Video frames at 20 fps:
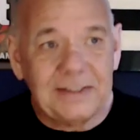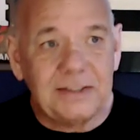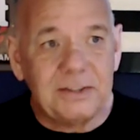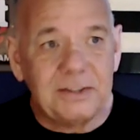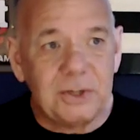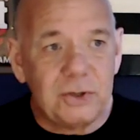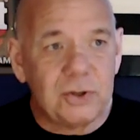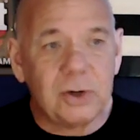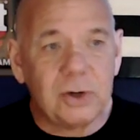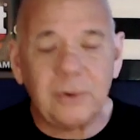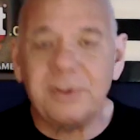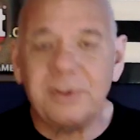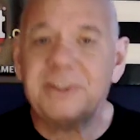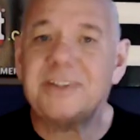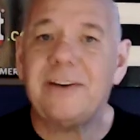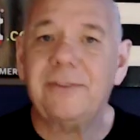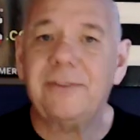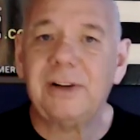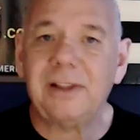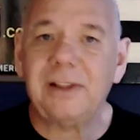Did you go to the
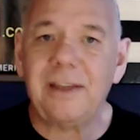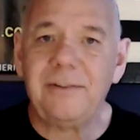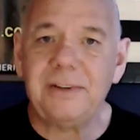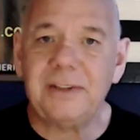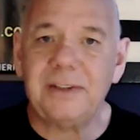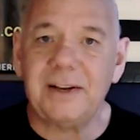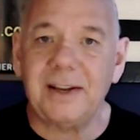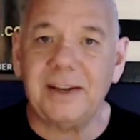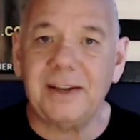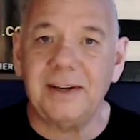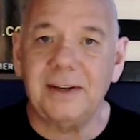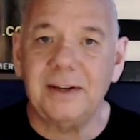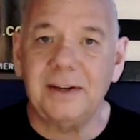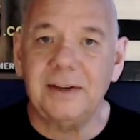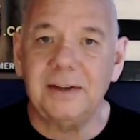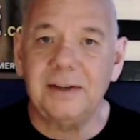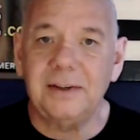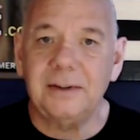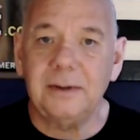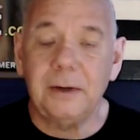7-Eleven today?
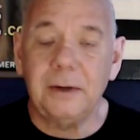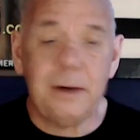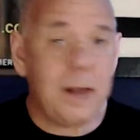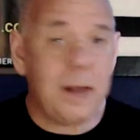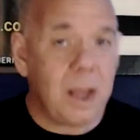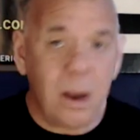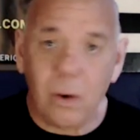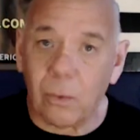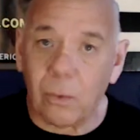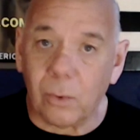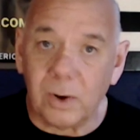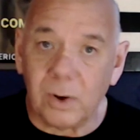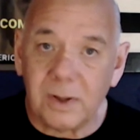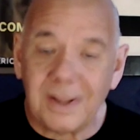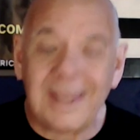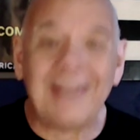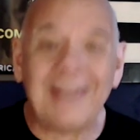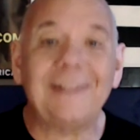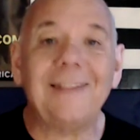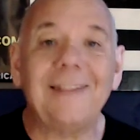No.
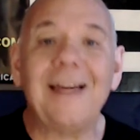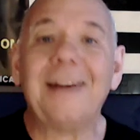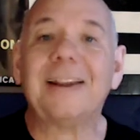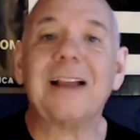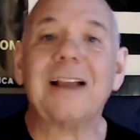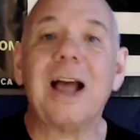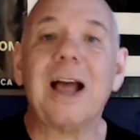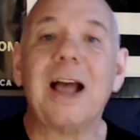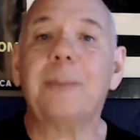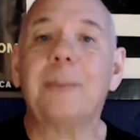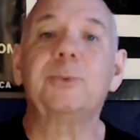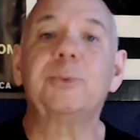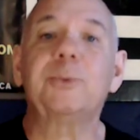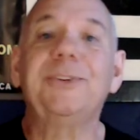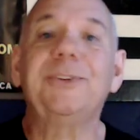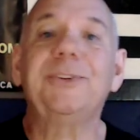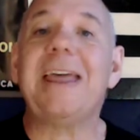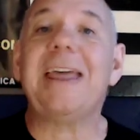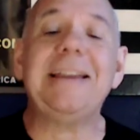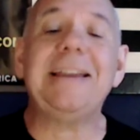And a lot of cops will
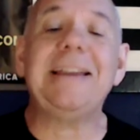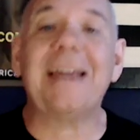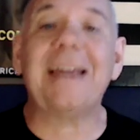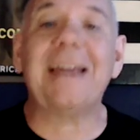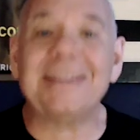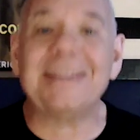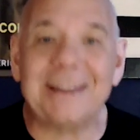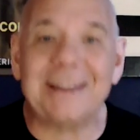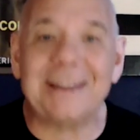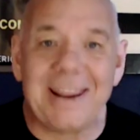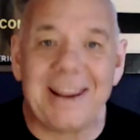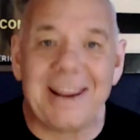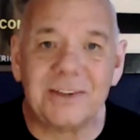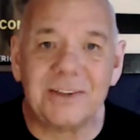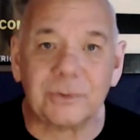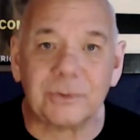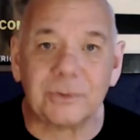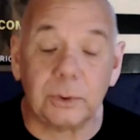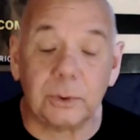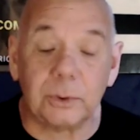take that as an
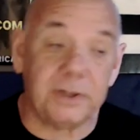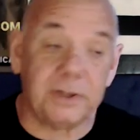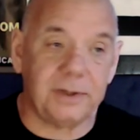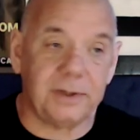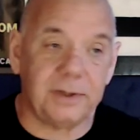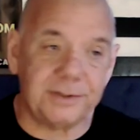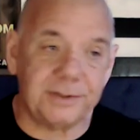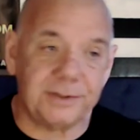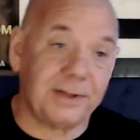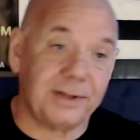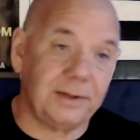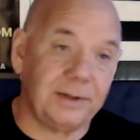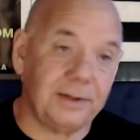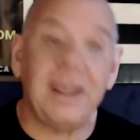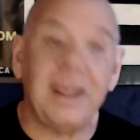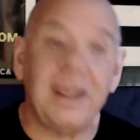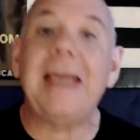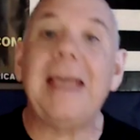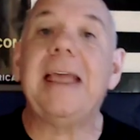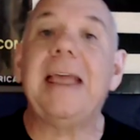answer. Well, he said
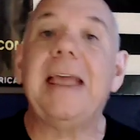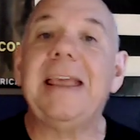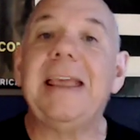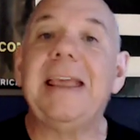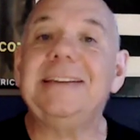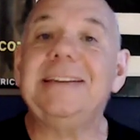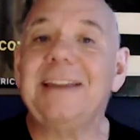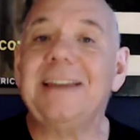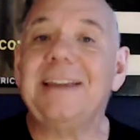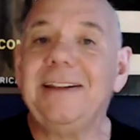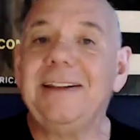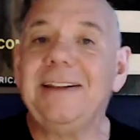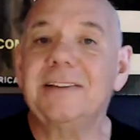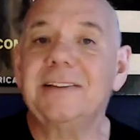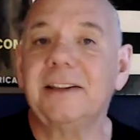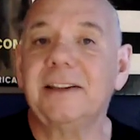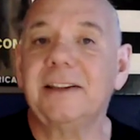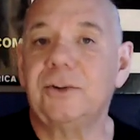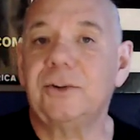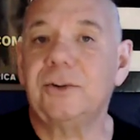he
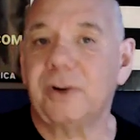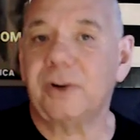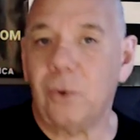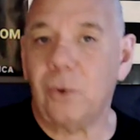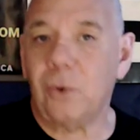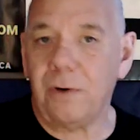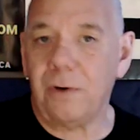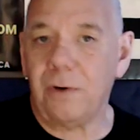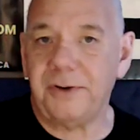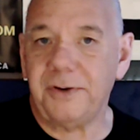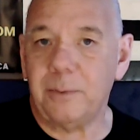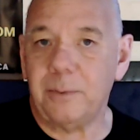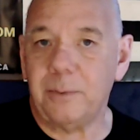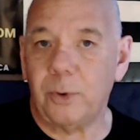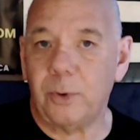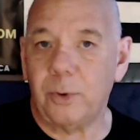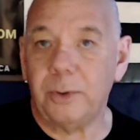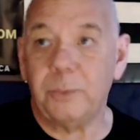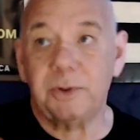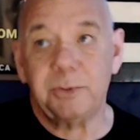doesn't like to drink coffee in the
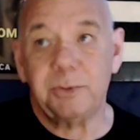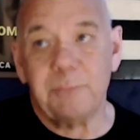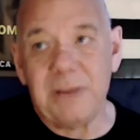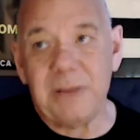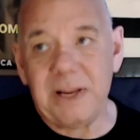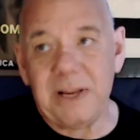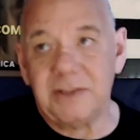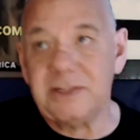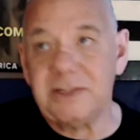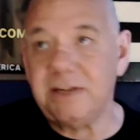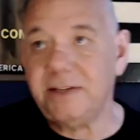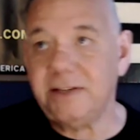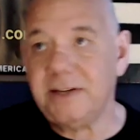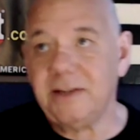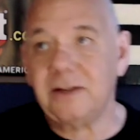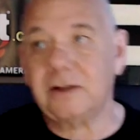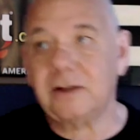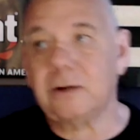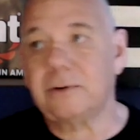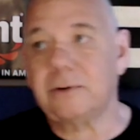morning, which means he
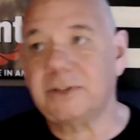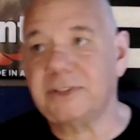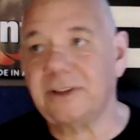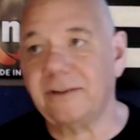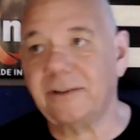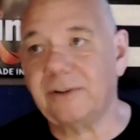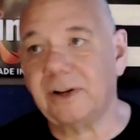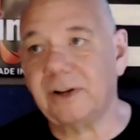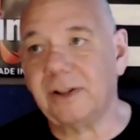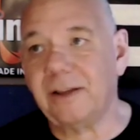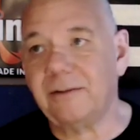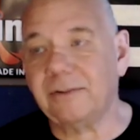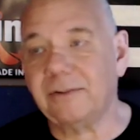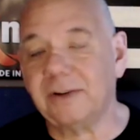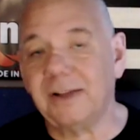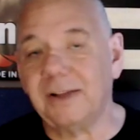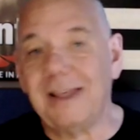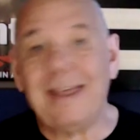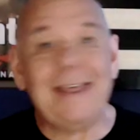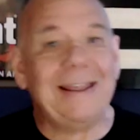didn't go to
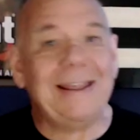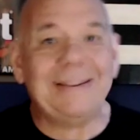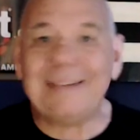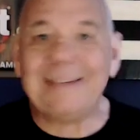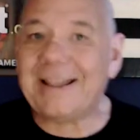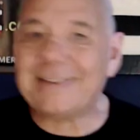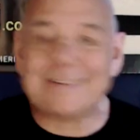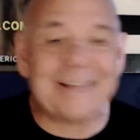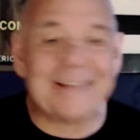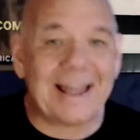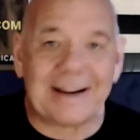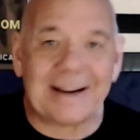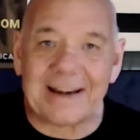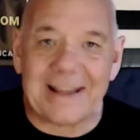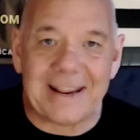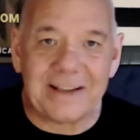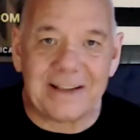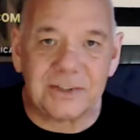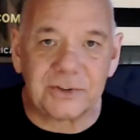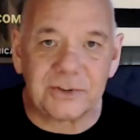7-Eleven. That's not an
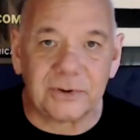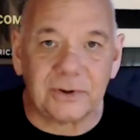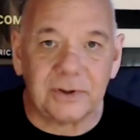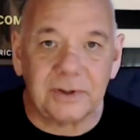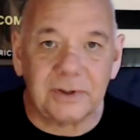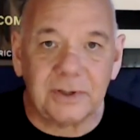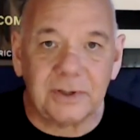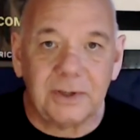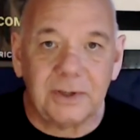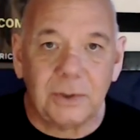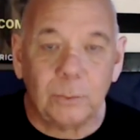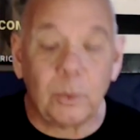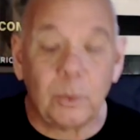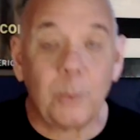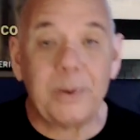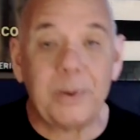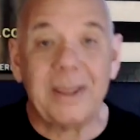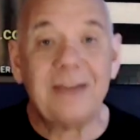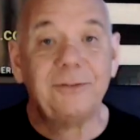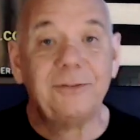answer. What
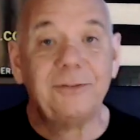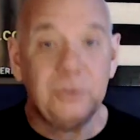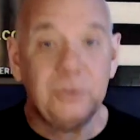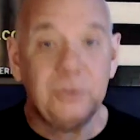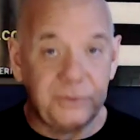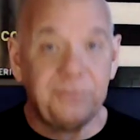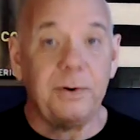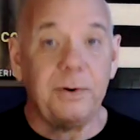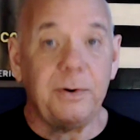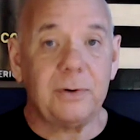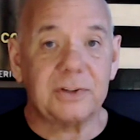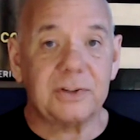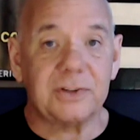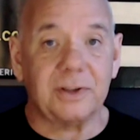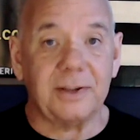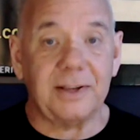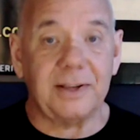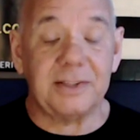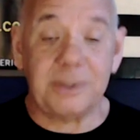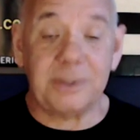we have to do is focus
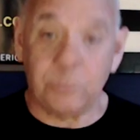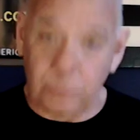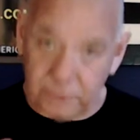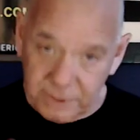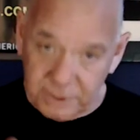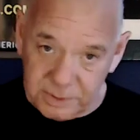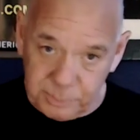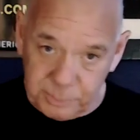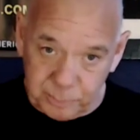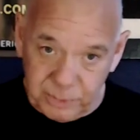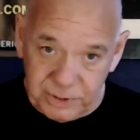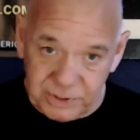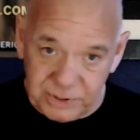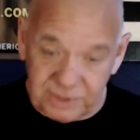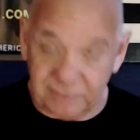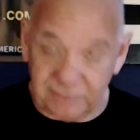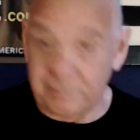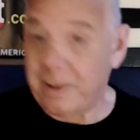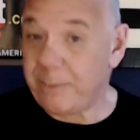on that and say, well, that's appreciative.